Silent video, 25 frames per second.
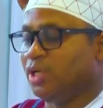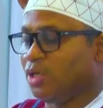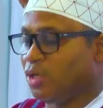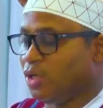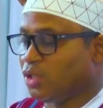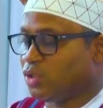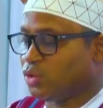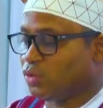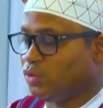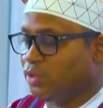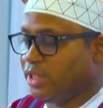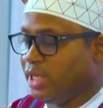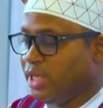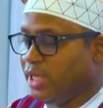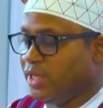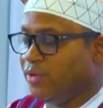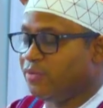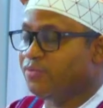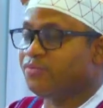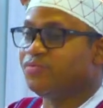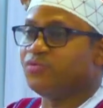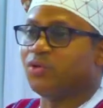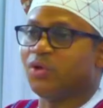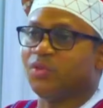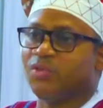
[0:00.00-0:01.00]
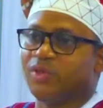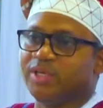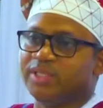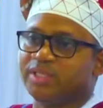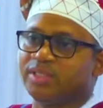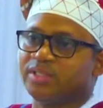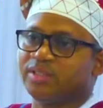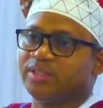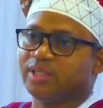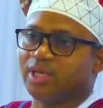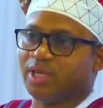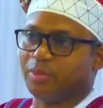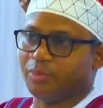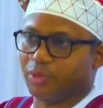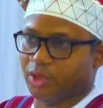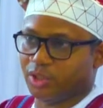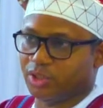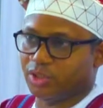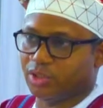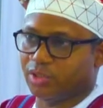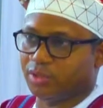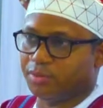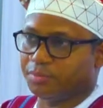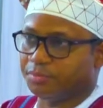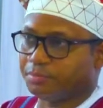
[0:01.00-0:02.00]
us today for this
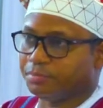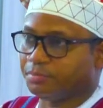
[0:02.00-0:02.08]
celebration.